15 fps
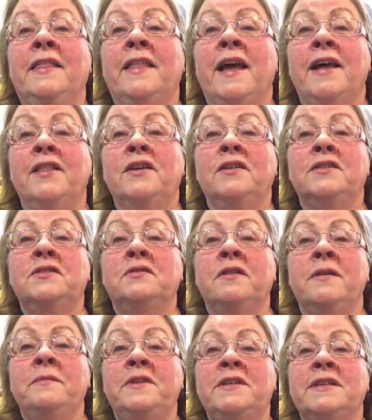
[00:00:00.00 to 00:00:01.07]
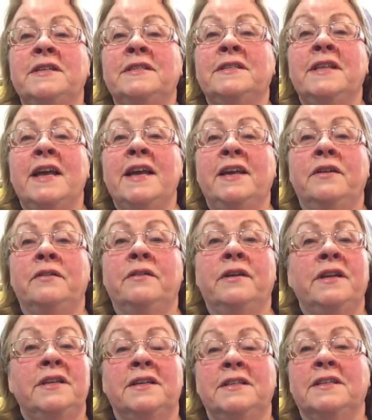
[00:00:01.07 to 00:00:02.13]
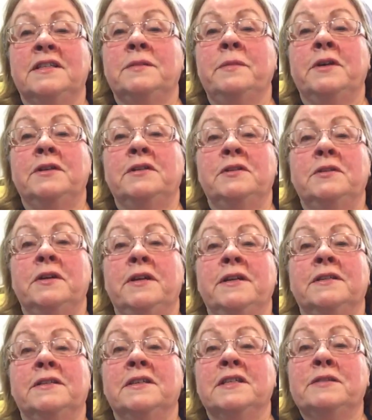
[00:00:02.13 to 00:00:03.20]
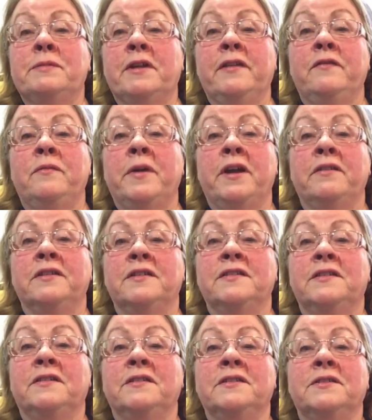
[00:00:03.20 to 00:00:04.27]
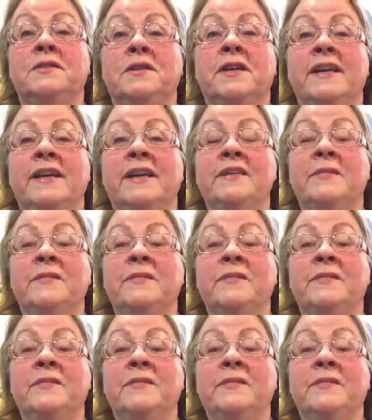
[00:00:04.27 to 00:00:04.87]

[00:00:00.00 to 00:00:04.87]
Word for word: that looks scrumptious. Thank you. It does. It smells good. And it's going to smell even better as it starts cooking.